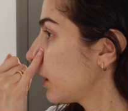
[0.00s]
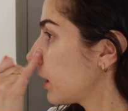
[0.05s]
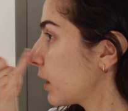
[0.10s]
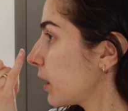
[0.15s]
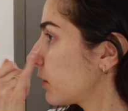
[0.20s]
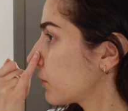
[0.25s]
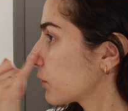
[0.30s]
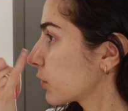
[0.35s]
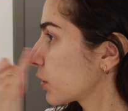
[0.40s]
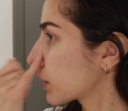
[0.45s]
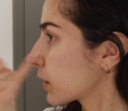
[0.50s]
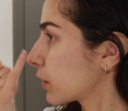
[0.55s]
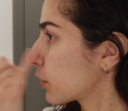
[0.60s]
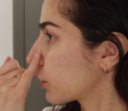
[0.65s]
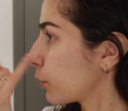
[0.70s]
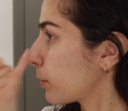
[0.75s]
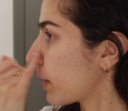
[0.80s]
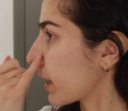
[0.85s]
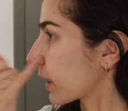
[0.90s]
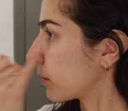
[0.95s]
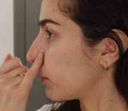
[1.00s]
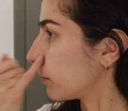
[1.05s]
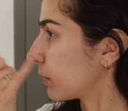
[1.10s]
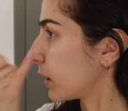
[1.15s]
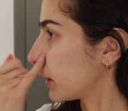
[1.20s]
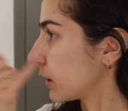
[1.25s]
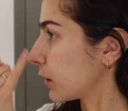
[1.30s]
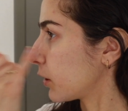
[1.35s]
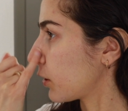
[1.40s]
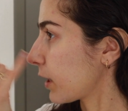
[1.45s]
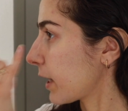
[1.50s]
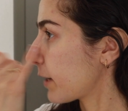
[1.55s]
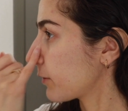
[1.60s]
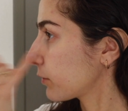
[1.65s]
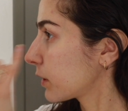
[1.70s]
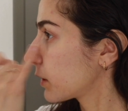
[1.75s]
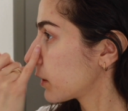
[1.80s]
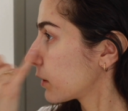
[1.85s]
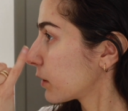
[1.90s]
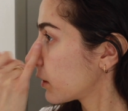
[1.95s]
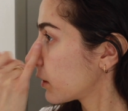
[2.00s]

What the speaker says: And then we're just going to go back and blend it all out.